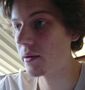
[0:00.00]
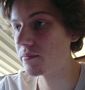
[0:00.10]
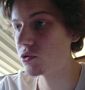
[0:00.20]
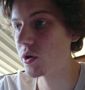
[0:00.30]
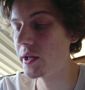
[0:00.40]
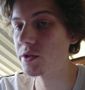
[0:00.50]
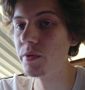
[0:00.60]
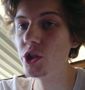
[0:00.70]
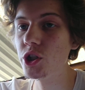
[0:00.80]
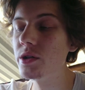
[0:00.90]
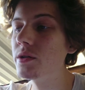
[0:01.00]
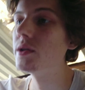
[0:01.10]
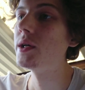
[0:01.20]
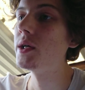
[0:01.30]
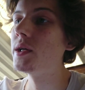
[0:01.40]
transmission,
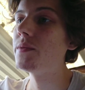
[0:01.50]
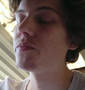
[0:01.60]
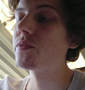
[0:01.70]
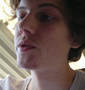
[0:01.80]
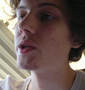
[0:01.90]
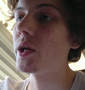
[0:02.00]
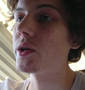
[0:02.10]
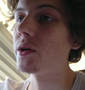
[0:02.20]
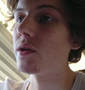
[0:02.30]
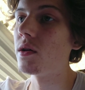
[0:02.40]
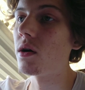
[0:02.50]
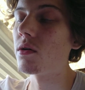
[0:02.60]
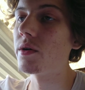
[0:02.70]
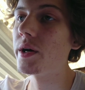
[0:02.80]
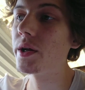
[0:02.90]
then you
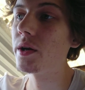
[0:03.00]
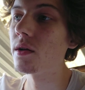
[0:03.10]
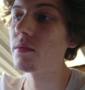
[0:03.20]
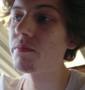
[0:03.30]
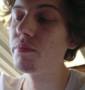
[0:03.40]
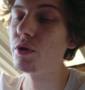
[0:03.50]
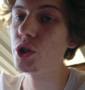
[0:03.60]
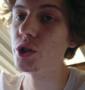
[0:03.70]
lower it in, you'll push